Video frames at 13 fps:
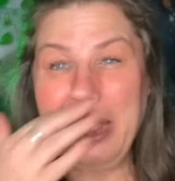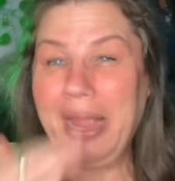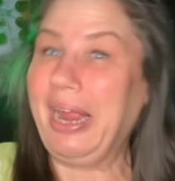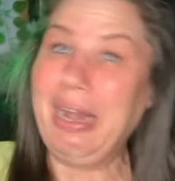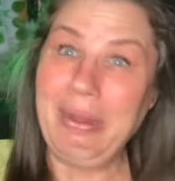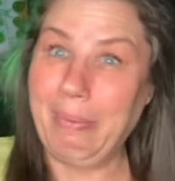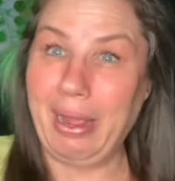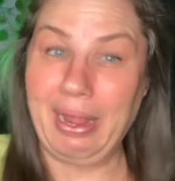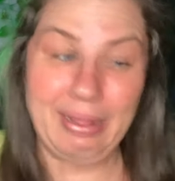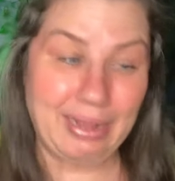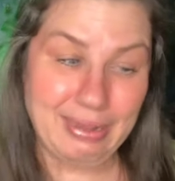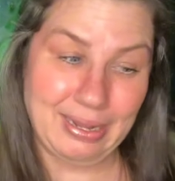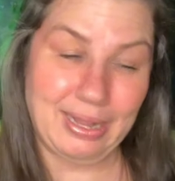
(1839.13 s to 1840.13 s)
Anyway,
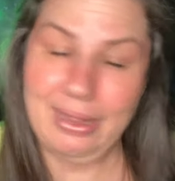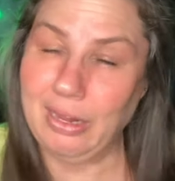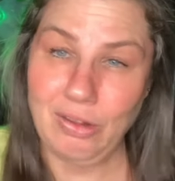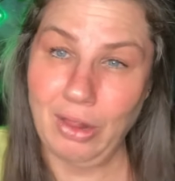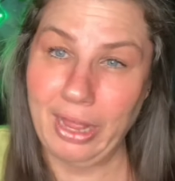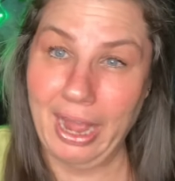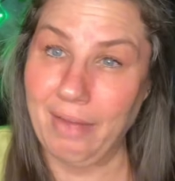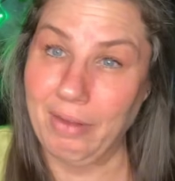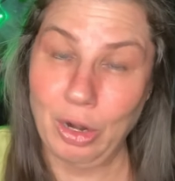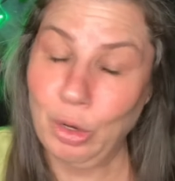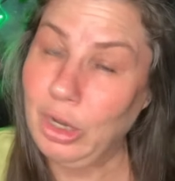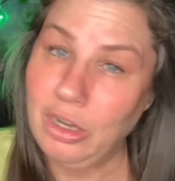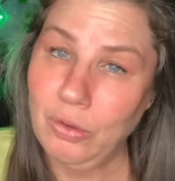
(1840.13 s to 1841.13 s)
that's it. That's all I have. I
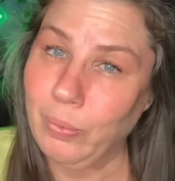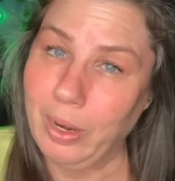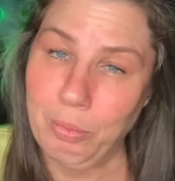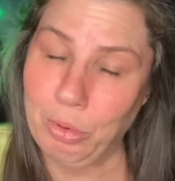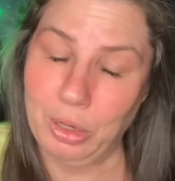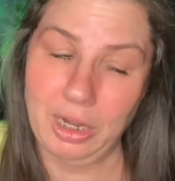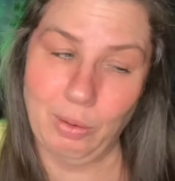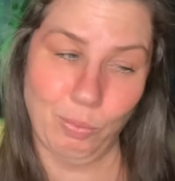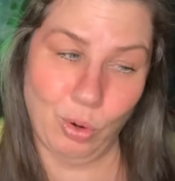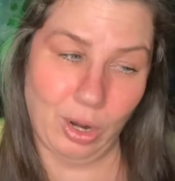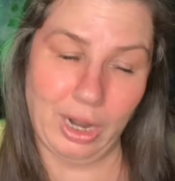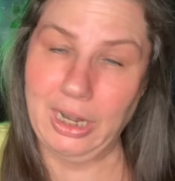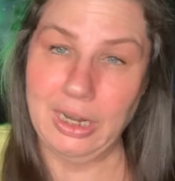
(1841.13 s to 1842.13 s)
don't need to ramble
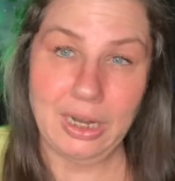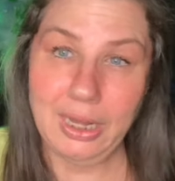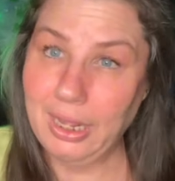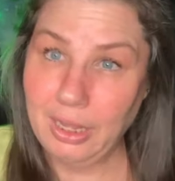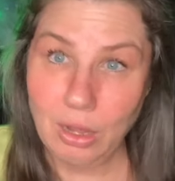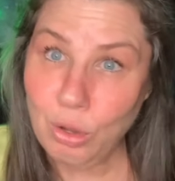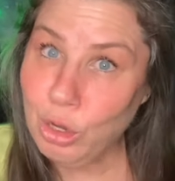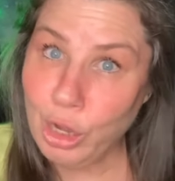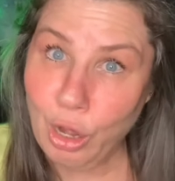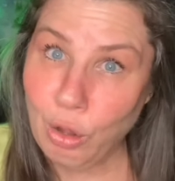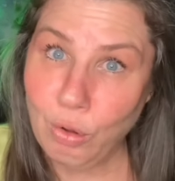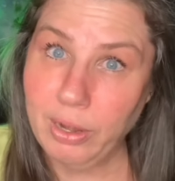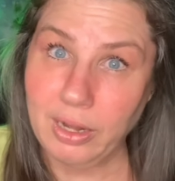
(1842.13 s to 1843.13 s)
anymore. I need to let y'all
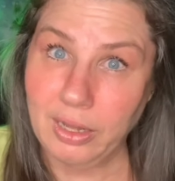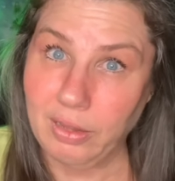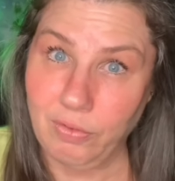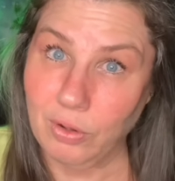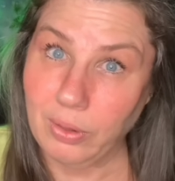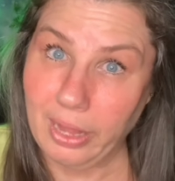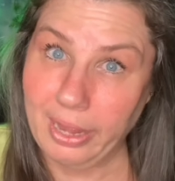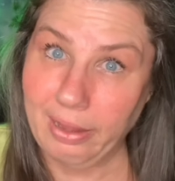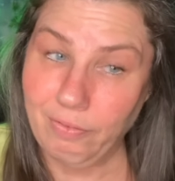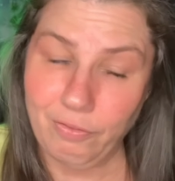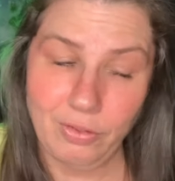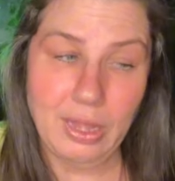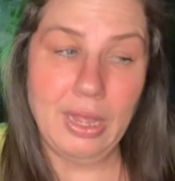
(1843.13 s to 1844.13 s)
go and live your life.